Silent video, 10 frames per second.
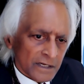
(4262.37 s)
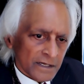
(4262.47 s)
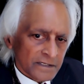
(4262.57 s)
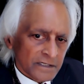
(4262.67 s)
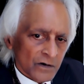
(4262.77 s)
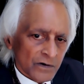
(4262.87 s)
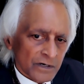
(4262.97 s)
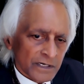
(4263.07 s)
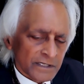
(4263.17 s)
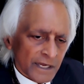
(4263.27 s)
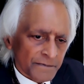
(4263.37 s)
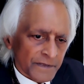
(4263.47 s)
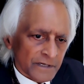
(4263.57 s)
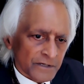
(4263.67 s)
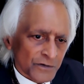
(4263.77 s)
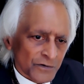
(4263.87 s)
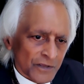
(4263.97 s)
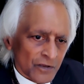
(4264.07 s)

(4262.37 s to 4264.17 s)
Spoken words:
Let's go in depth into the